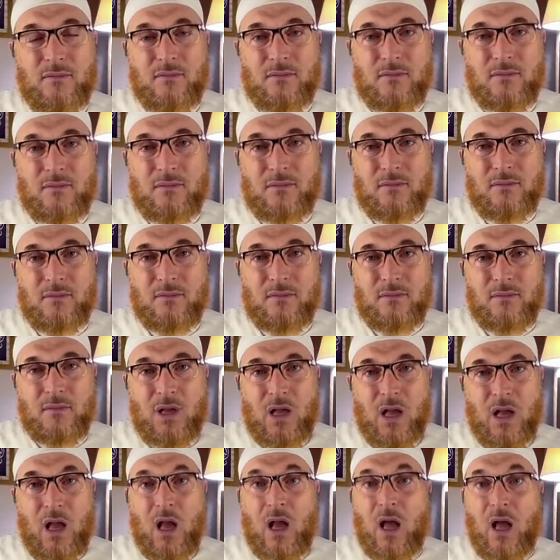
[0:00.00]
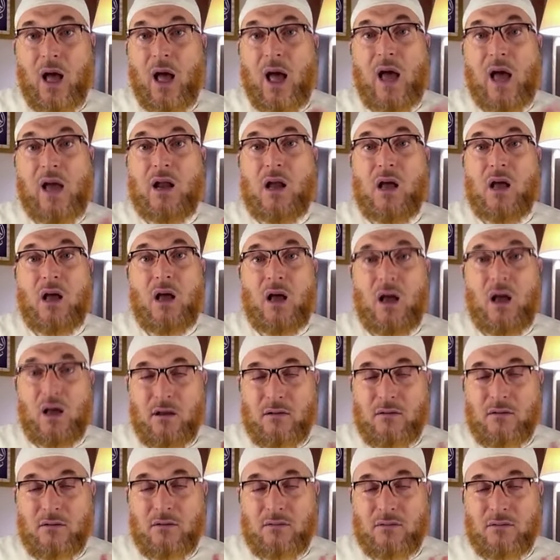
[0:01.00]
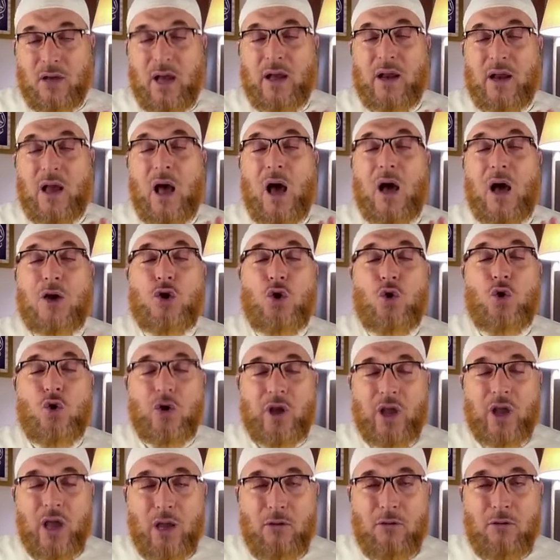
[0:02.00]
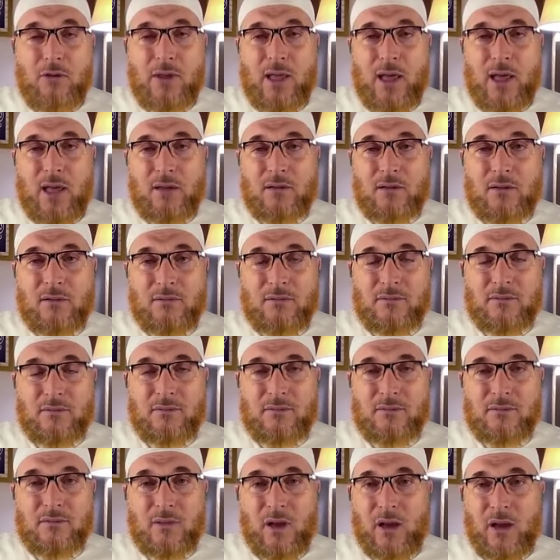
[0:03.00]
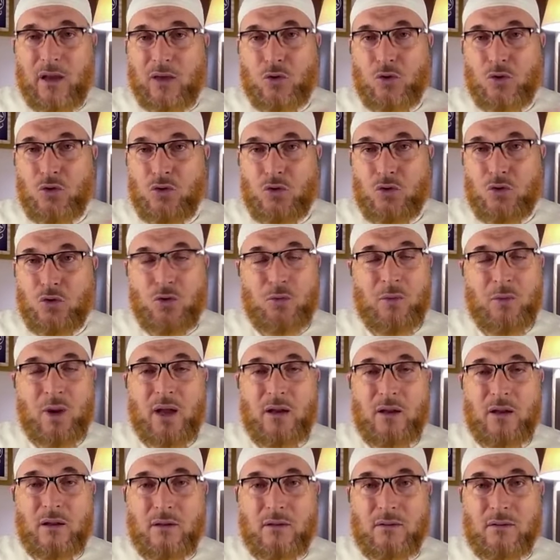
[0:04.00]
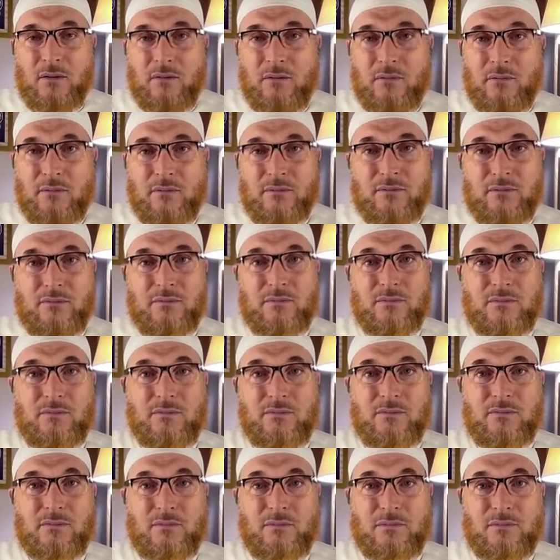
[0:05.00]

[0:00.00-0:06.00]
Yeah, you are correct. Yeah. And, and are you okay with that? You, do you mind? No,